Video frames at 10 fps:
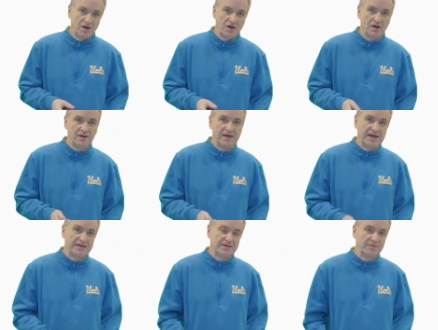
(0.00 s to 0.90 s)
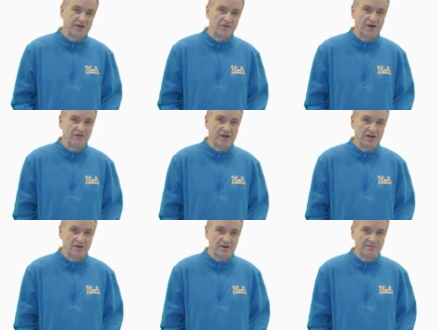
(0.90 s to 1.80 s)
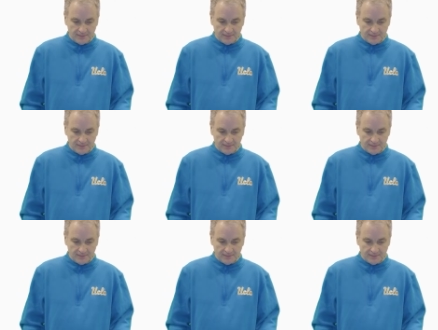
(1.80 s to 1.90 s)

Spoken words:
on the S&P 500.